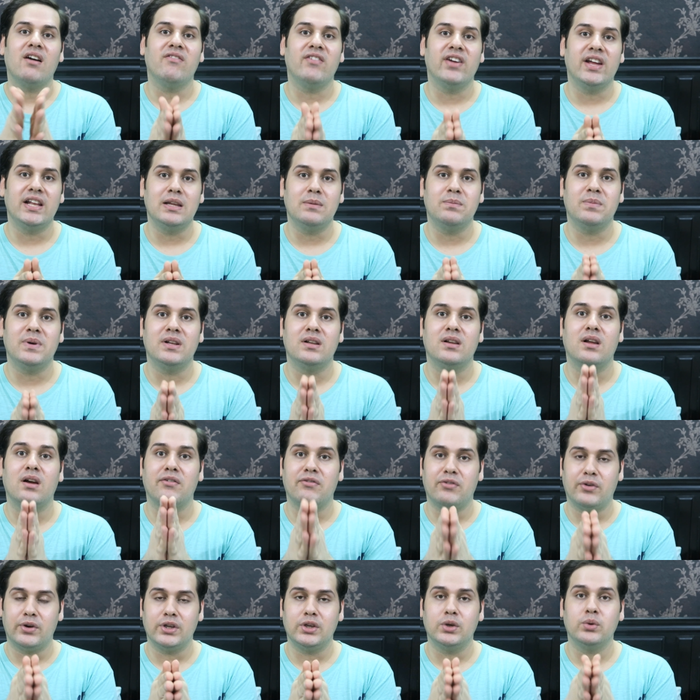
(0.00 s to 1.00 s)
available
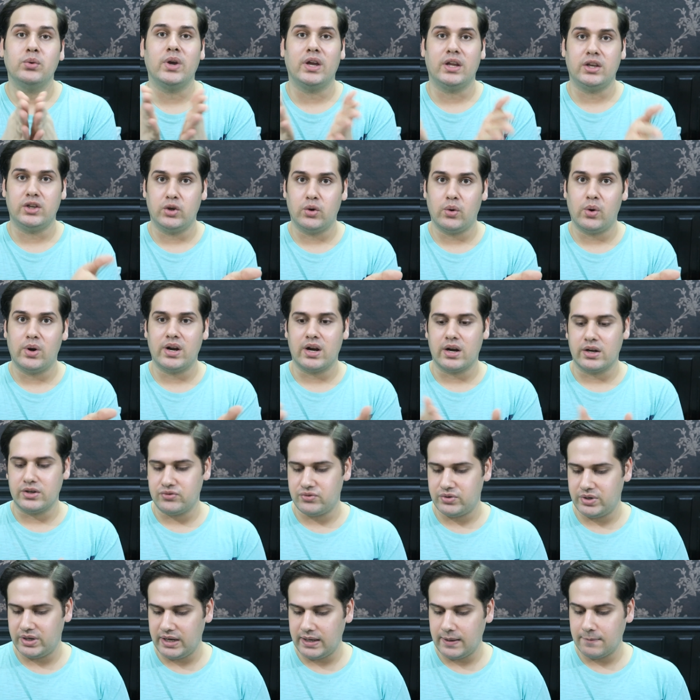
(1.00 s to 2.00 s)
for you in your
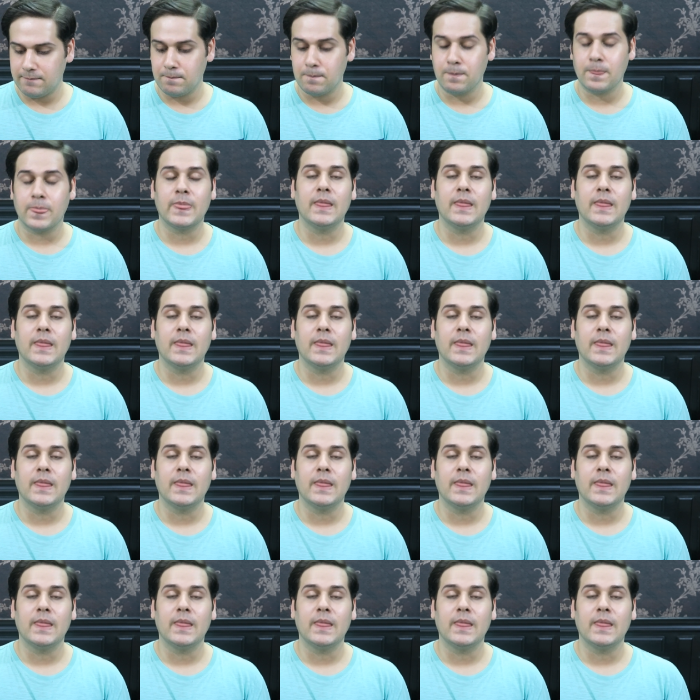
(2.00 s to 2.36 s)
country.